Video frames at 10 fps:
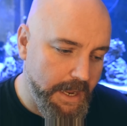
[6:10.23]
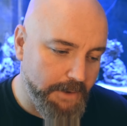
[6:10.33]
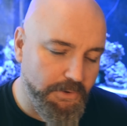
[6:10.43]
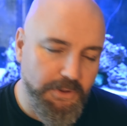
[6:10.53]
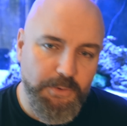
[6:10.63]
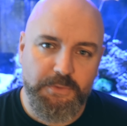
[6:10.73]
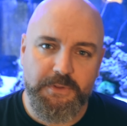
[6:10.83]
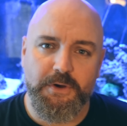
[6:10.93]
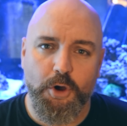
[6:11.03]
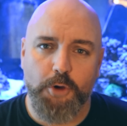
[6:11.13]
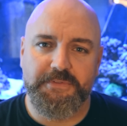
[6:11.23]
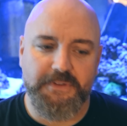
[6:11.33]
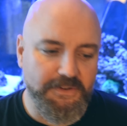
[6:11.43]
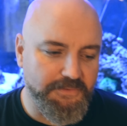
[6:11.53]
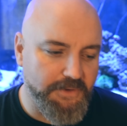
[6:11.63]
And really, the hopes
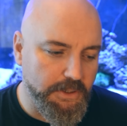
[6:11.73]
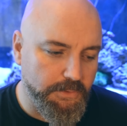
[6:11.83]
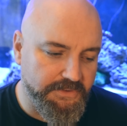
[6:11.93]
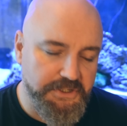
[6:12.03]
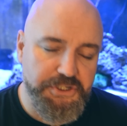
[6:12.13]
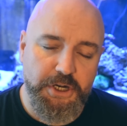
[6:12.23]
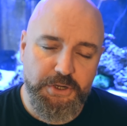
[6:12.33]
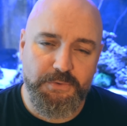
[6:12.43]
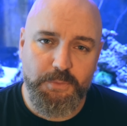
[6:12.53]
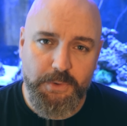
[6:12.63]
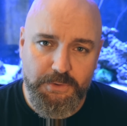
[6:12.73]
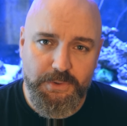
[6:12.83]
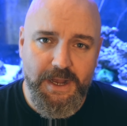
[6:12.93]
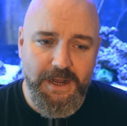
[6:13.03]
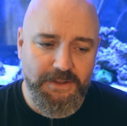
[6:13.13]
of this video is to share with
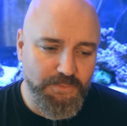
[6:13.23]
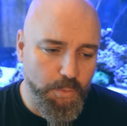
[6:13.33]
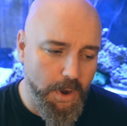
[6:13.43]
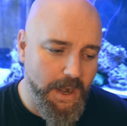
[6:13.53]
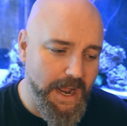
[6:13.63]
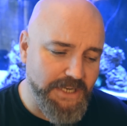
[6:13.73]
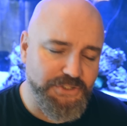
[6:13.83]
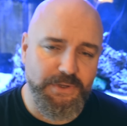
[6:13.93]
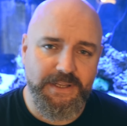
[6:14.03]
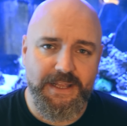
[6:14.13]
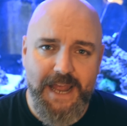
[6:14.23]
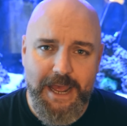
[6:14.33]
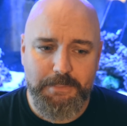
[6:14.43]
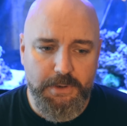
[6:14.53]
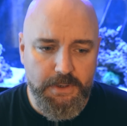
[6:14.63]
you guys what actually can
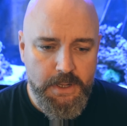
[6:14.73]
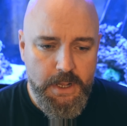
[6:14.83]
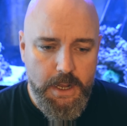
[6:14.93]
happen